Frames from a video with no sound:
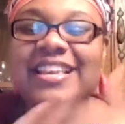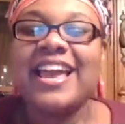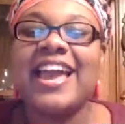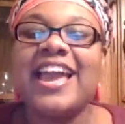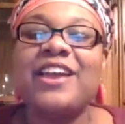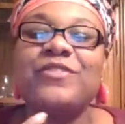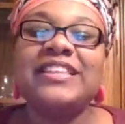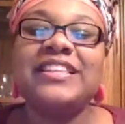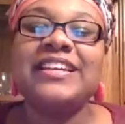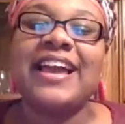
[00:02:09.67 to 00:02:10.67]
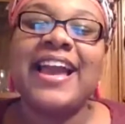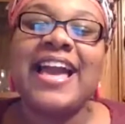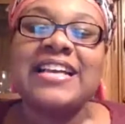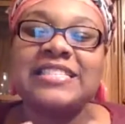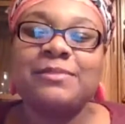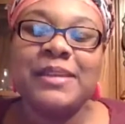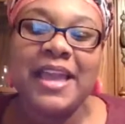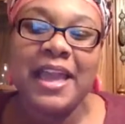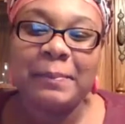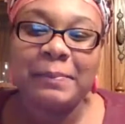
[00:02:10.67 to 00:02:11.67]
and everything like has to be
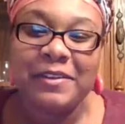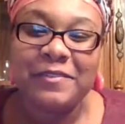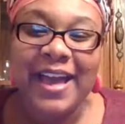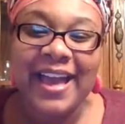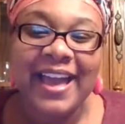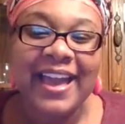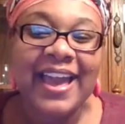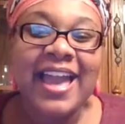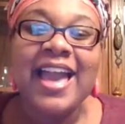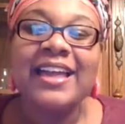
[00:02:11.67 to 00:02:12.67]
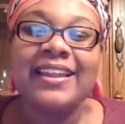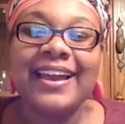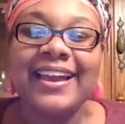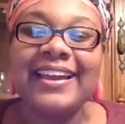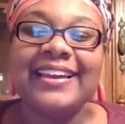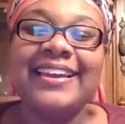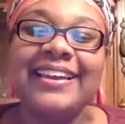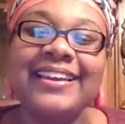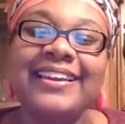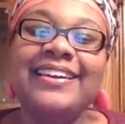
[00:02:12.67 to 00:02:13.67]
amplified. Like
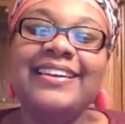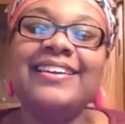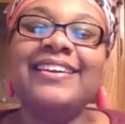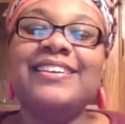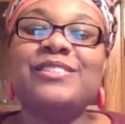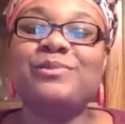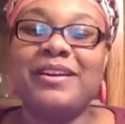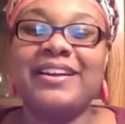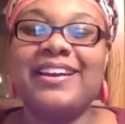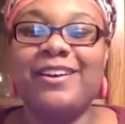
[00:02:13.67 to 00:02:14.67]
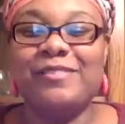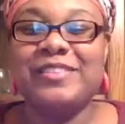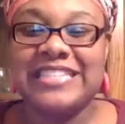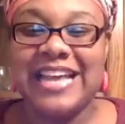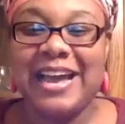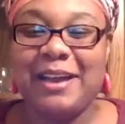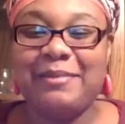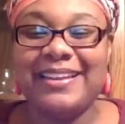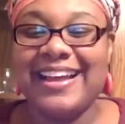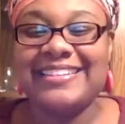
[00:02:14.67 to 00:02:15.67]
he is working overtime,
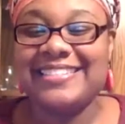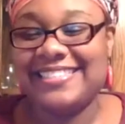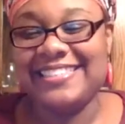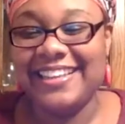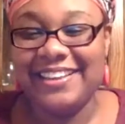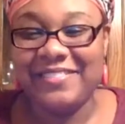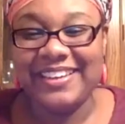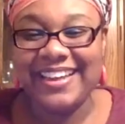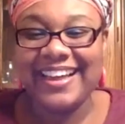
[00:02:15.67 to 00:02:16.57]
and I just love it.